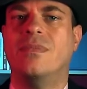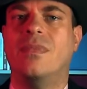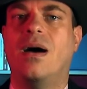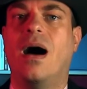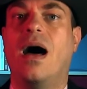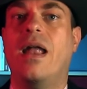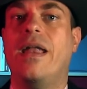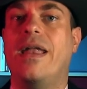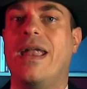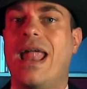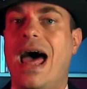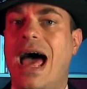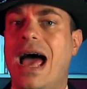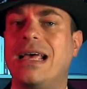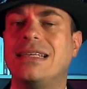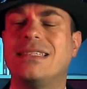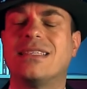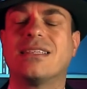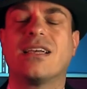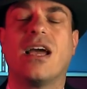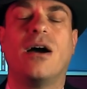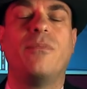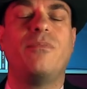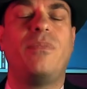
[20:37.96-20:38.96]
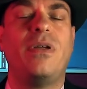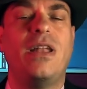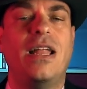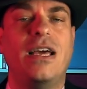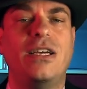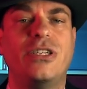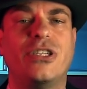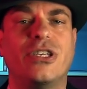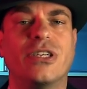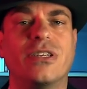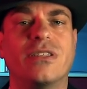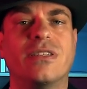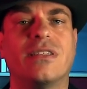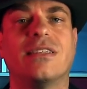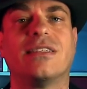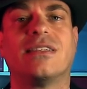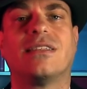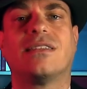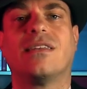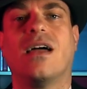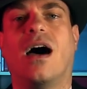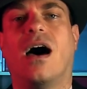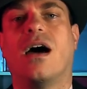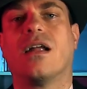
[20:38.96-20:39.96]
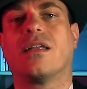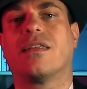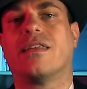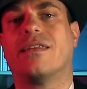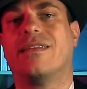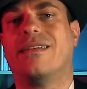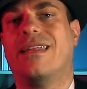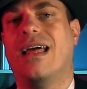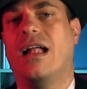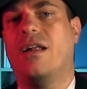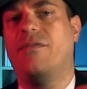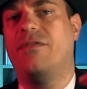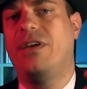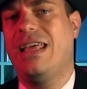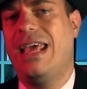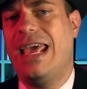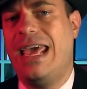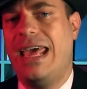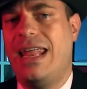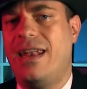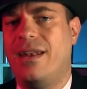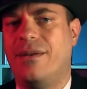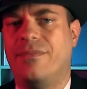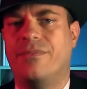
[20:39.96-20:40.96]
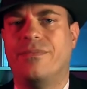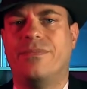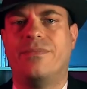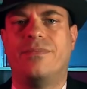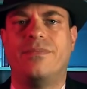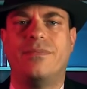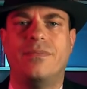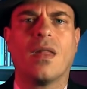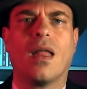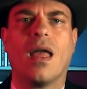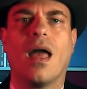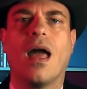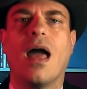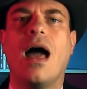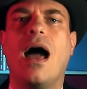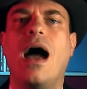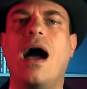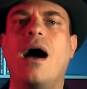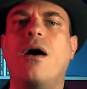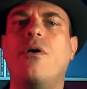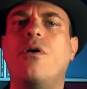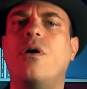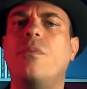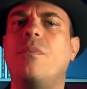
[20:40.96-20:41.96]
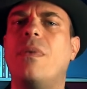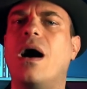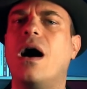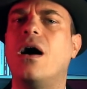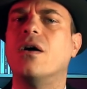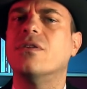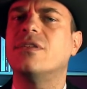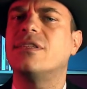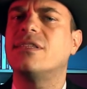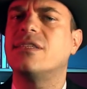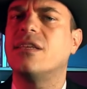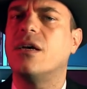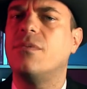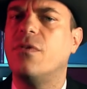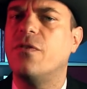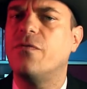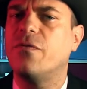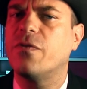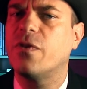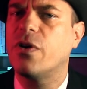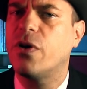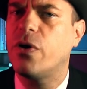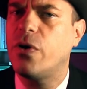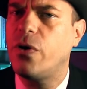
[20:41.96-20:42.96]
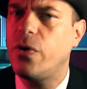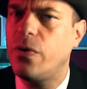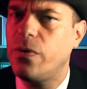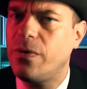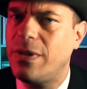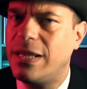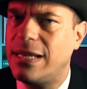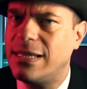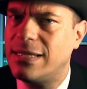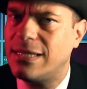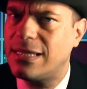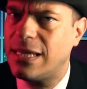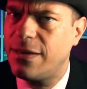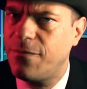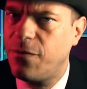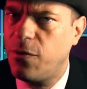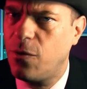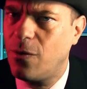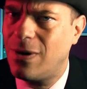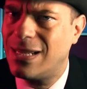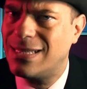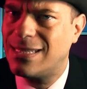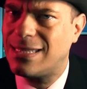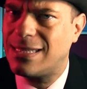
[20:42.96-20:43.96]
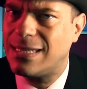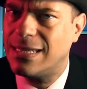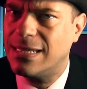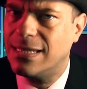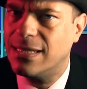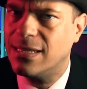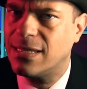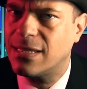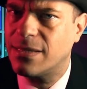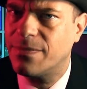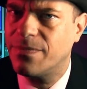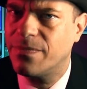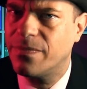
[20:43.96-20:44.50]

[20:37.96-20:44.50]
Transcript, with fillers: A nice compilation to start delving in. How about some of Kuti's influences?